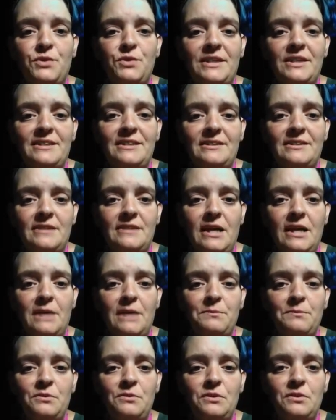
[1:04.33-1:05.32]
to
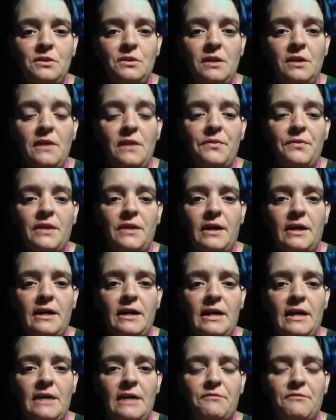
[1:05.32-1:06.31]
accept that I
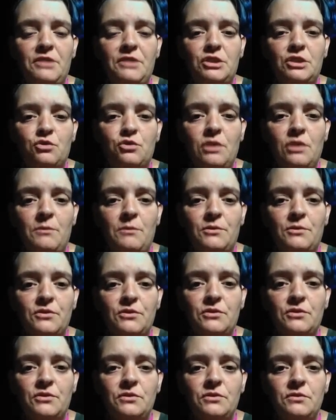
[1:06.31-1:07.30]
have these
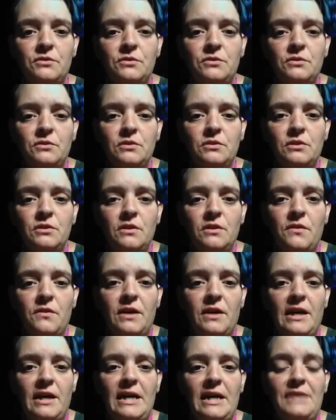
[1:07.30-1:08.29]
troubles,
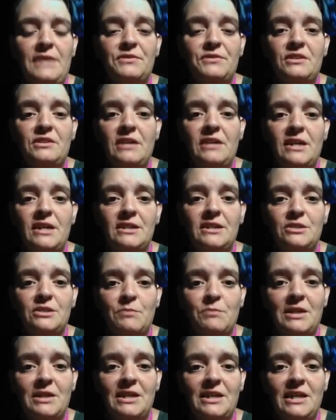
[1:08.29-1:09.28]
that I have to take these
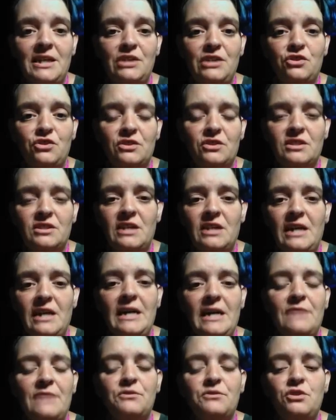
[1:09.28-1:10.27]
medications, that I
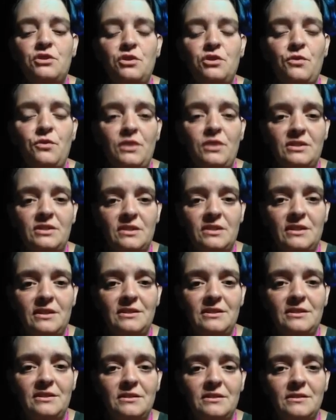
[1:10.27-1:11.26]
have to do these
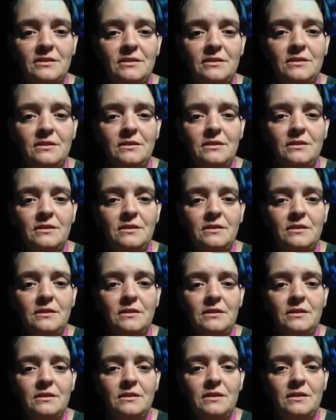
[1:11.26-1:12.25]
things.
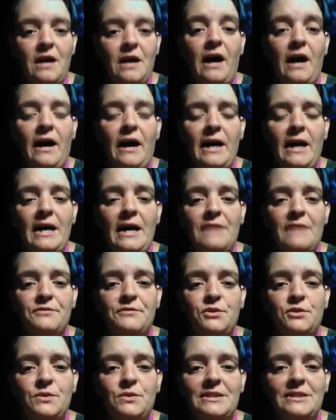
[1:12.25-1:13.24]
I
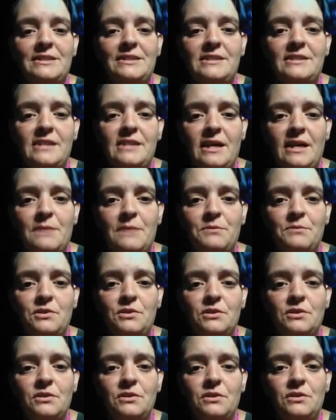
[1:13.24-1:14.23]
have to
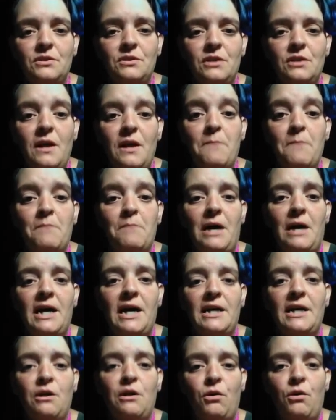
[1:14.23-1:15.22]
accept
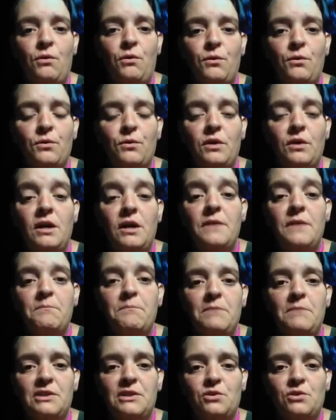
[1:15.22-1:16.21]
my own
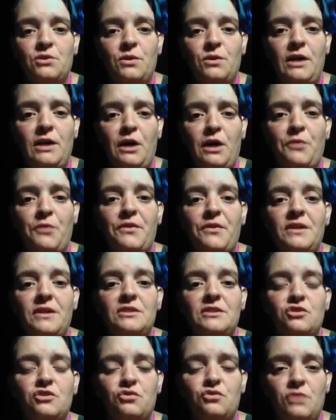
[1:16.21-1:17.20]
mental health
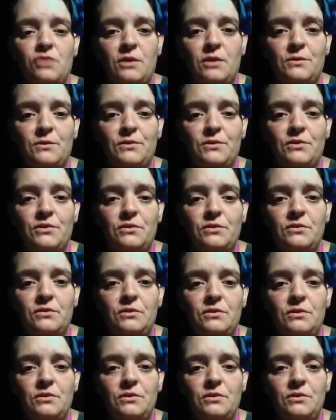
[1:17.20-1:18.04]
struggles.